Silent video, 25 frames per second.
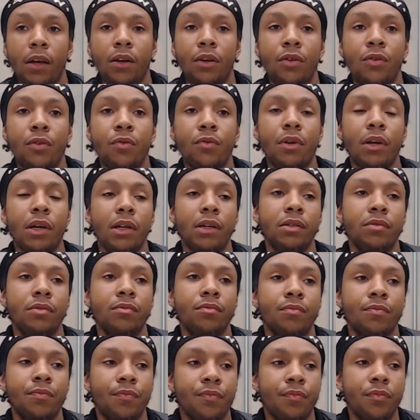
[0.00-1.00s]
you
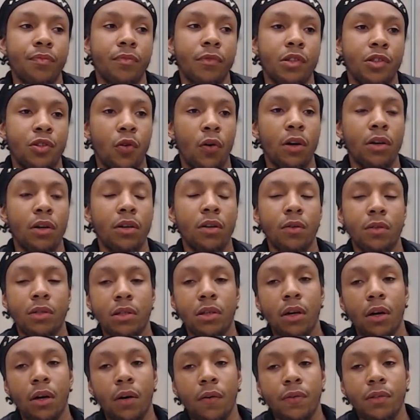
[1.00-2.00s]
can join
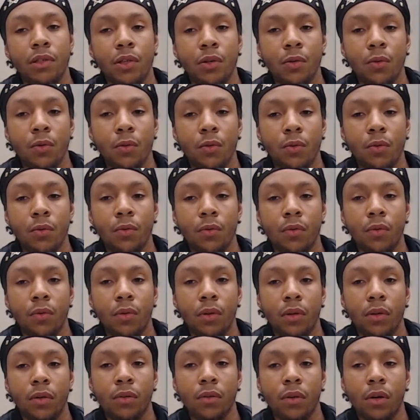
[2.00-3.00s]
yourself to
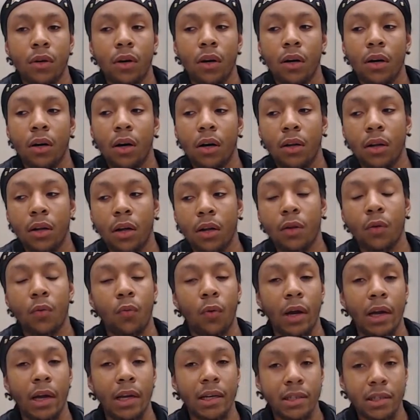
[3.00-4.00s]
another
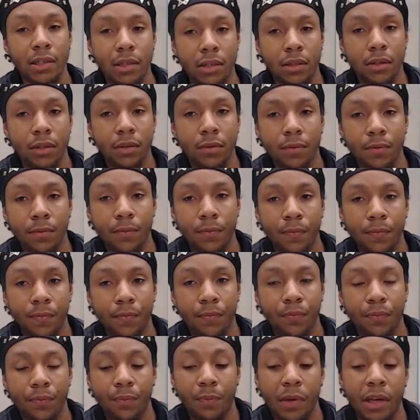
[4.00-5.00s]
race
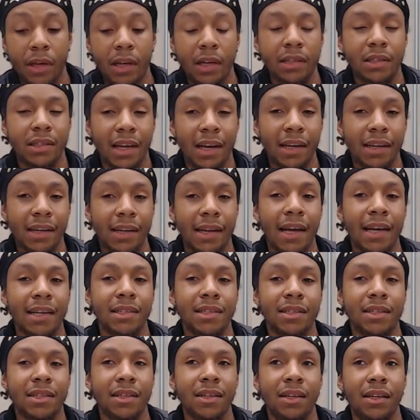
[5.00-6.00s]
means that
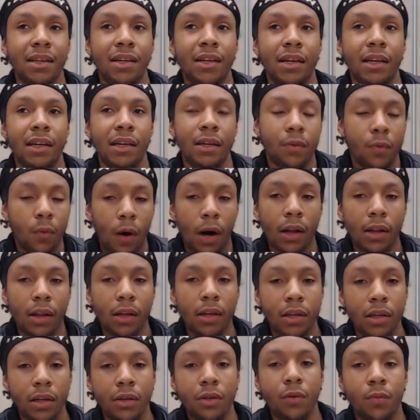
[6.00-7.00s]
that's
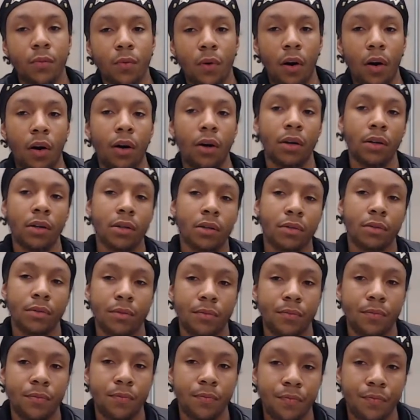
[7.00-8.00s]
equality. You're wrong,
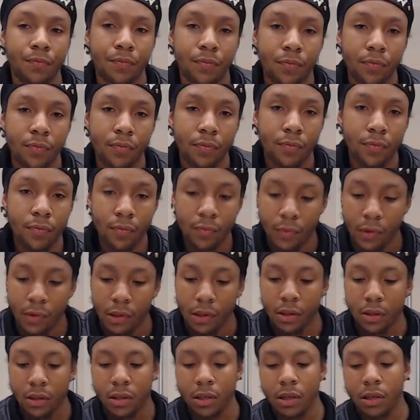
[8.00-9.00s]

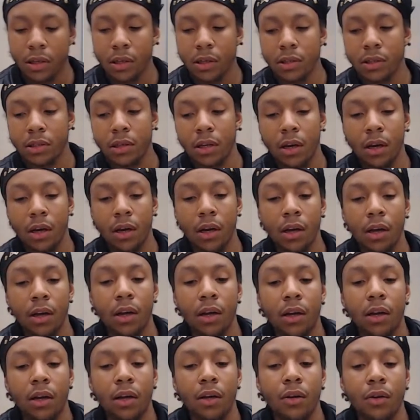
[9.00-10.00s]
because
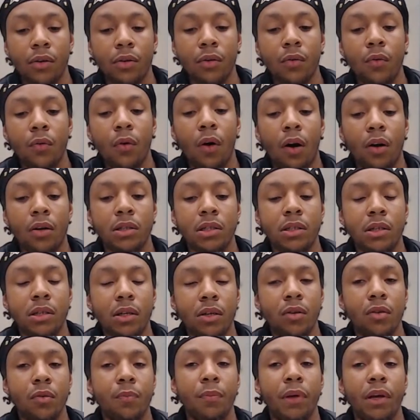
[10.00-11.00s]
you are
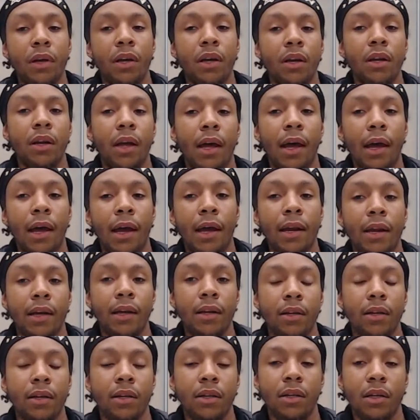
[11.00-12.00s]
still being
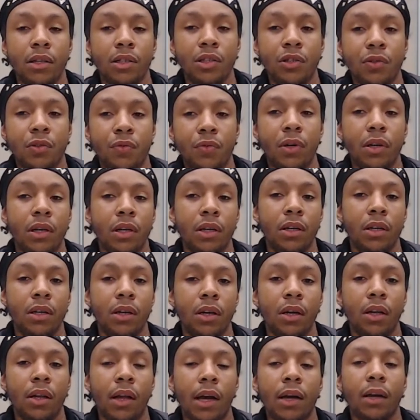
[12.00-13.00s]
hated and treated
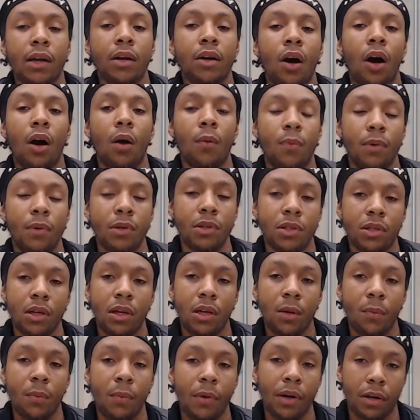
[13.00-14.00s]
like garbage
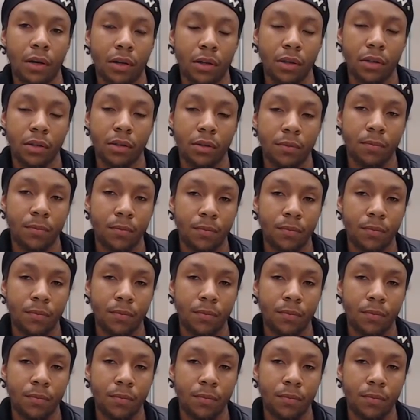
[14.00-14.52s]
in America.